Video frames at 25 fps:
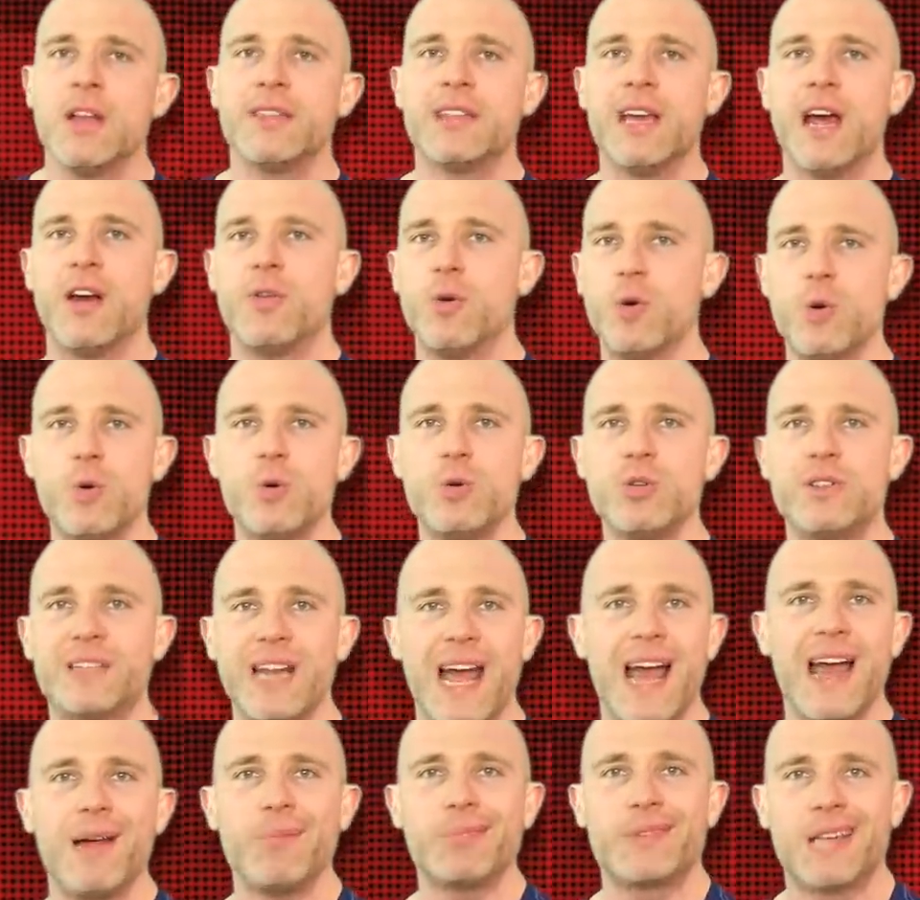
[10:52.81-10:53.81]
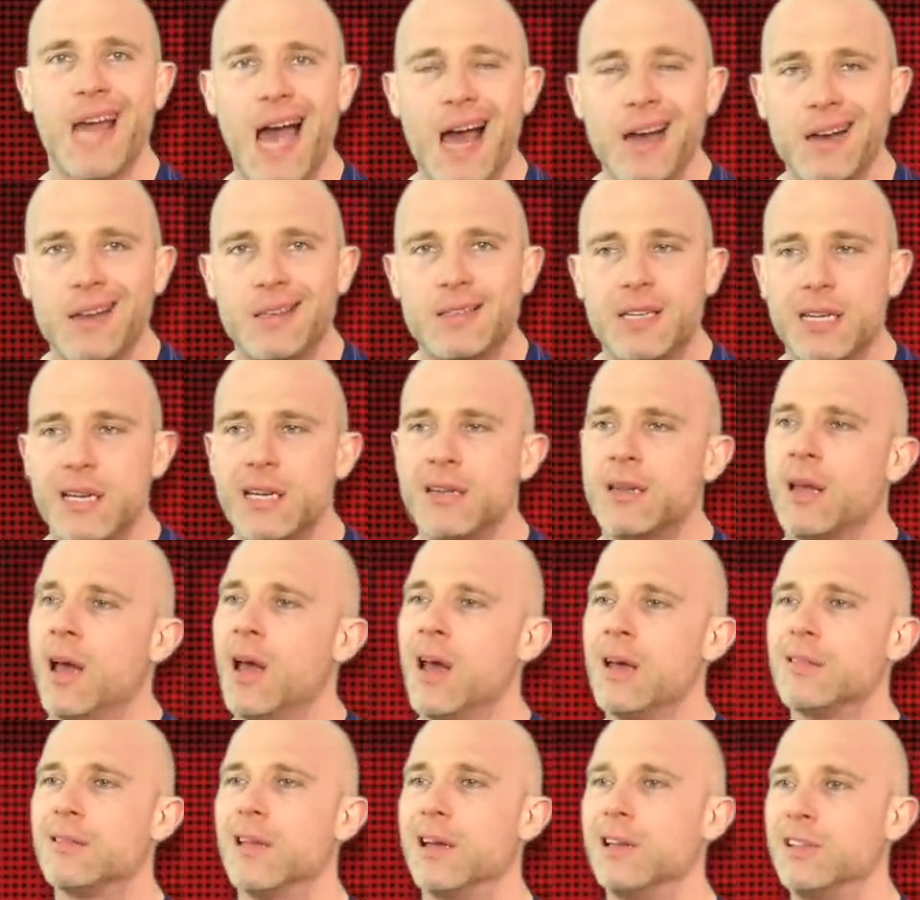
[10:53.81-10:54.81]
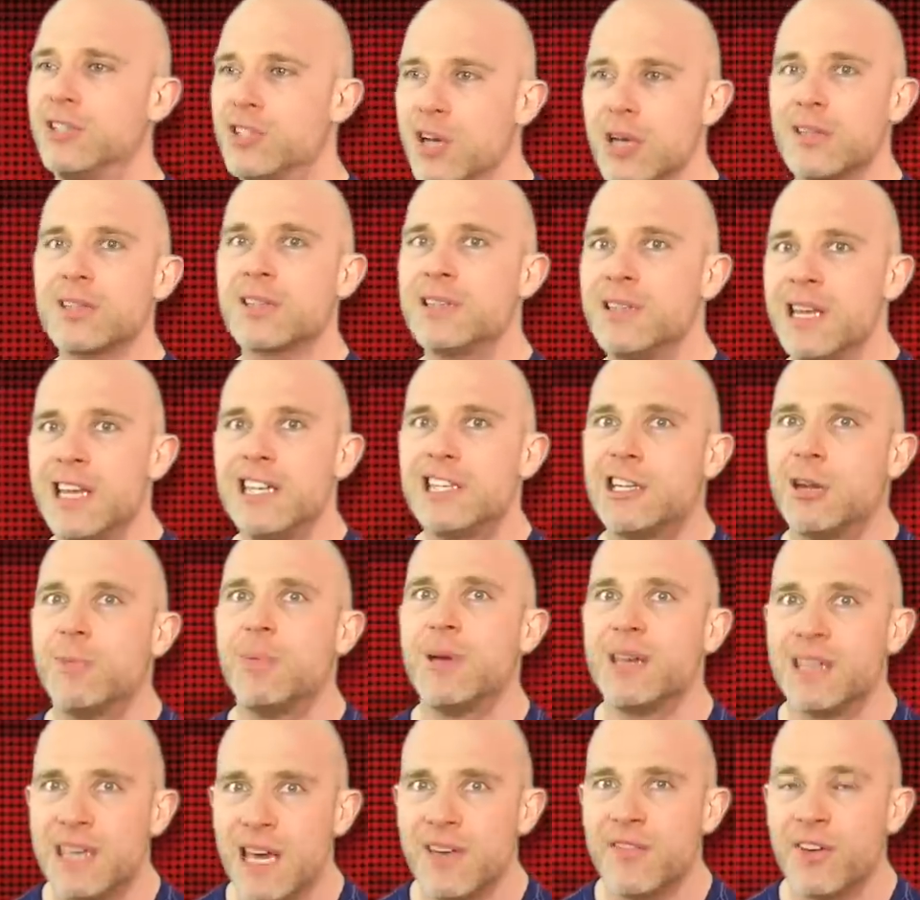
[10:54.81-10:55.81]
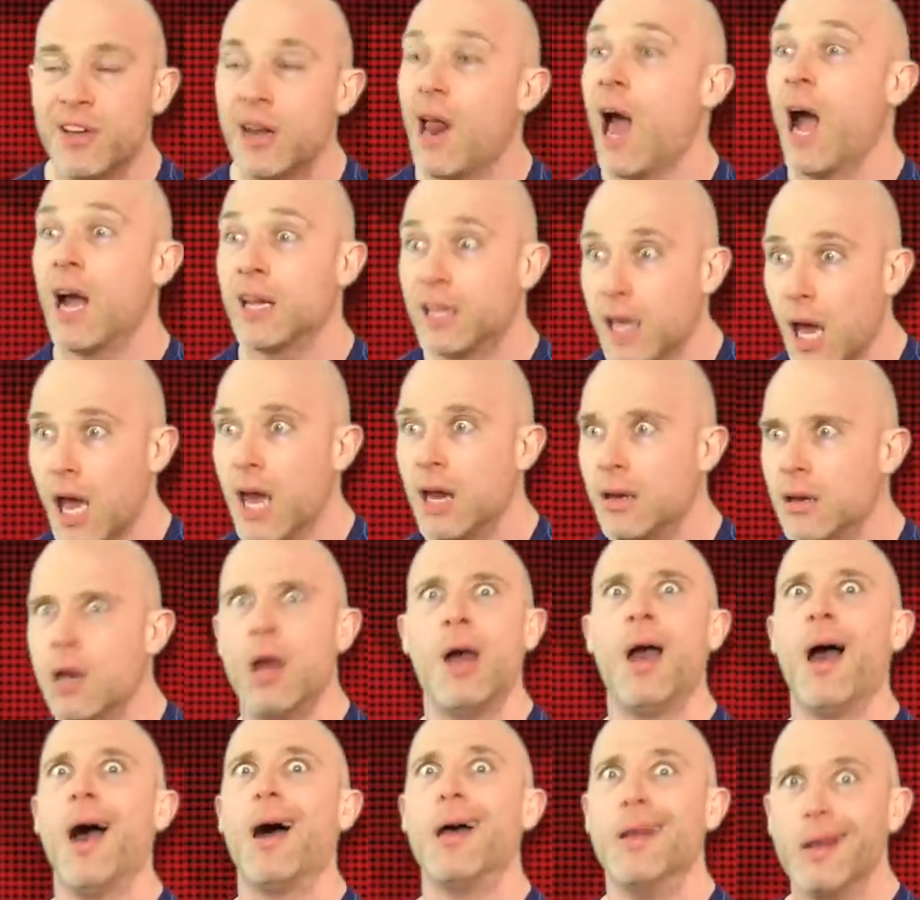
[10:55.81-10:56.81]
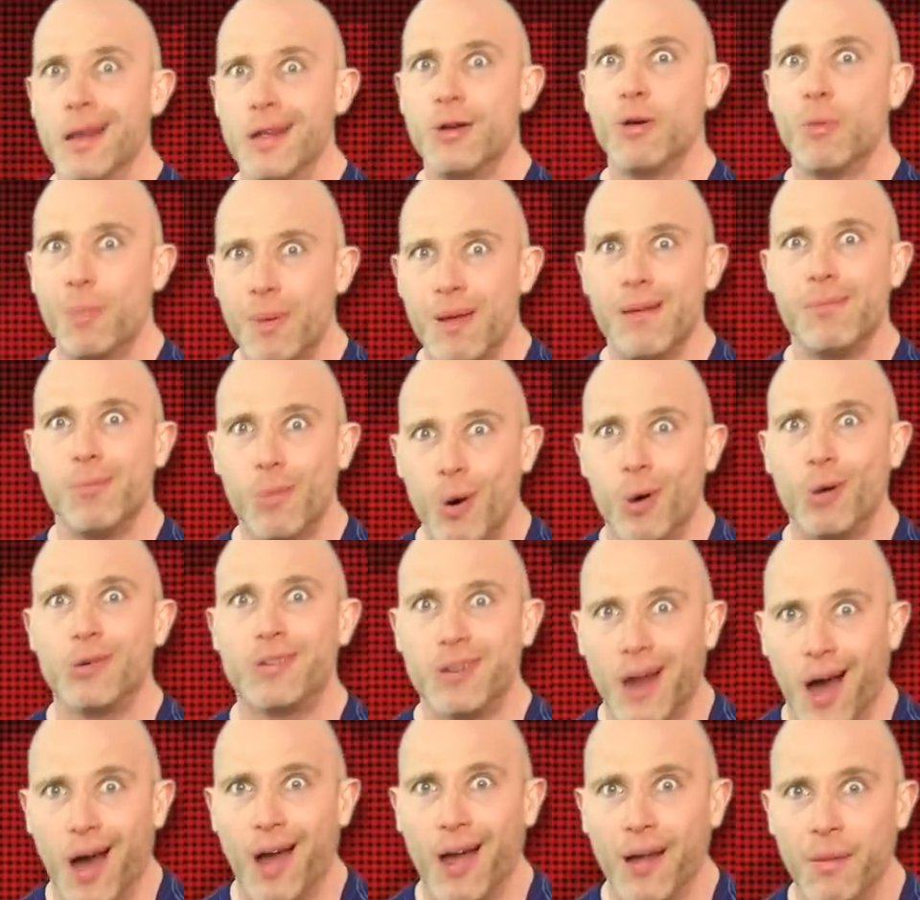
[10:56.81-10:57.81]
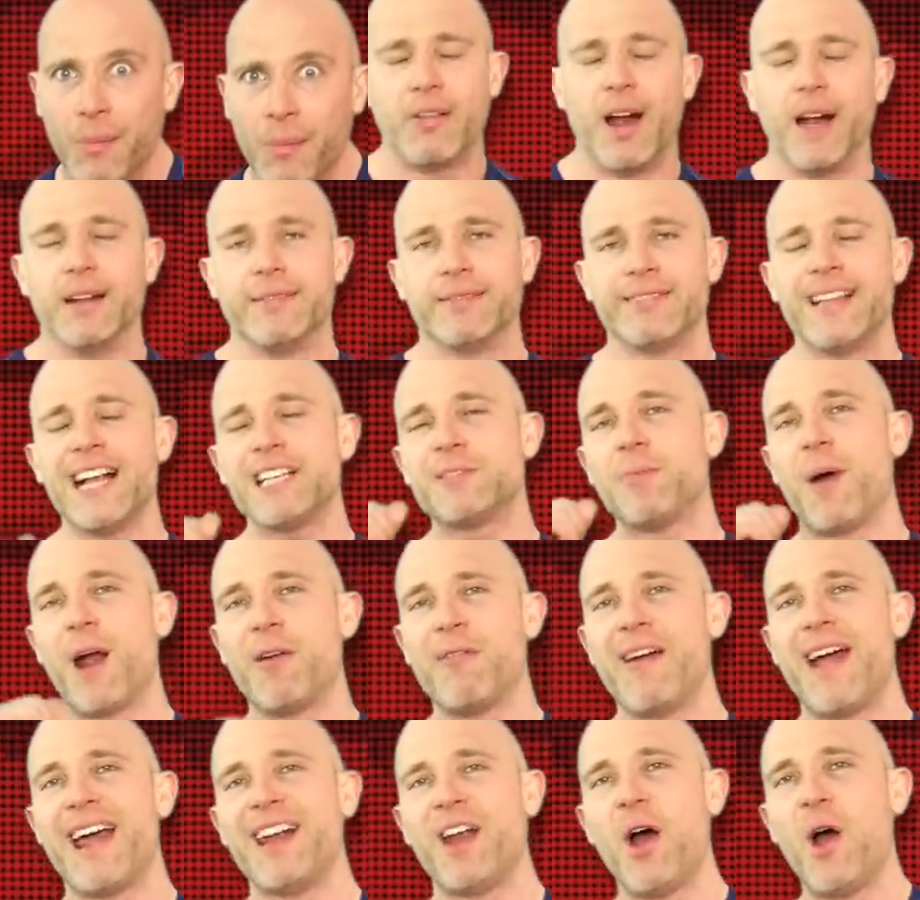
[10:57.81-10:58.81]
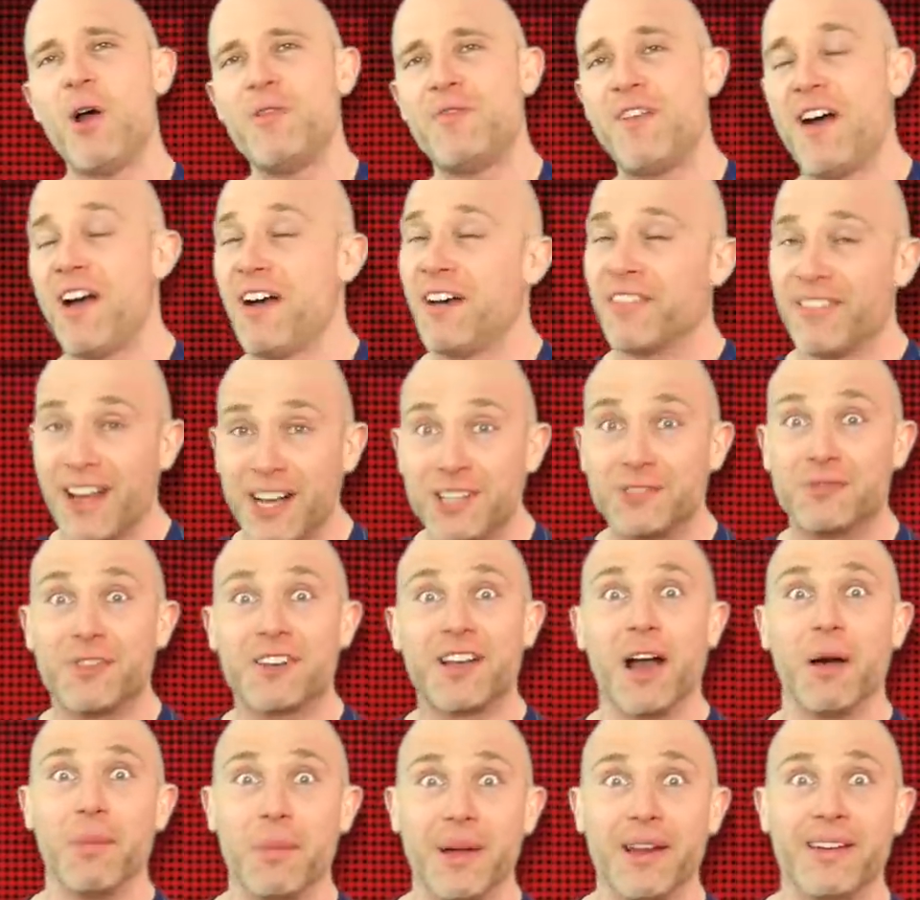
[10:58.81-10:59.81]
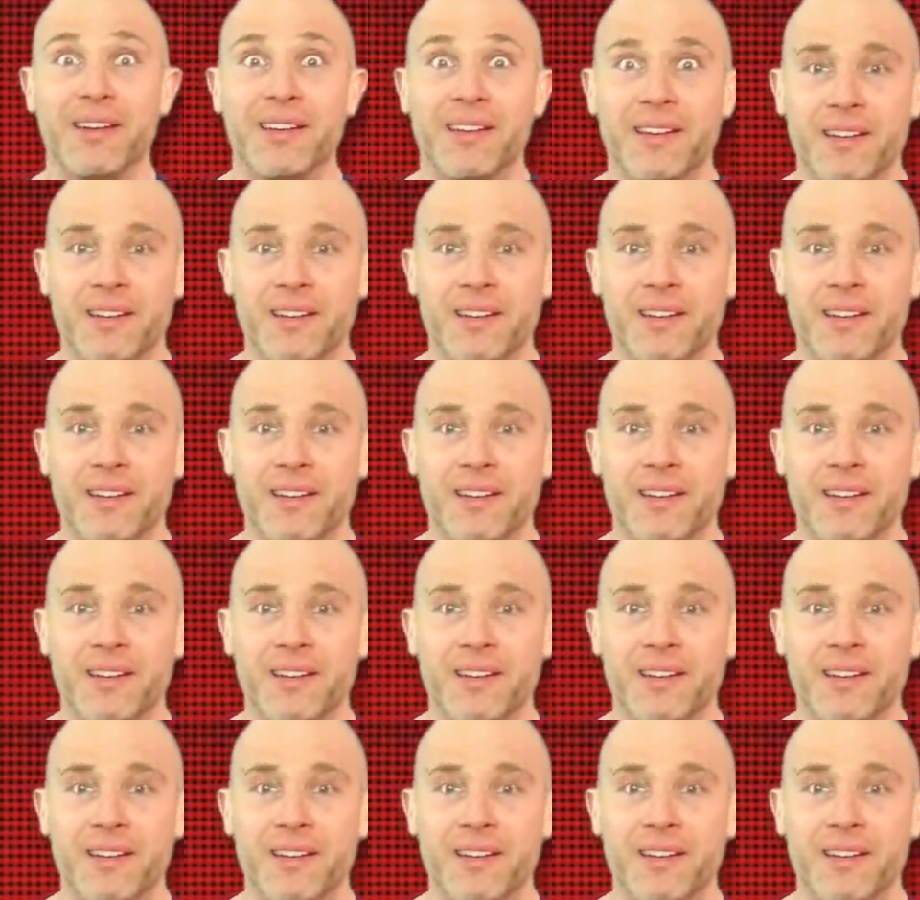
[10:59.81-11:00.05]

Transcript: They're all damn talented. They just need to be given, again, a little bit more time. Right, that's my rant over. Thanks for coming.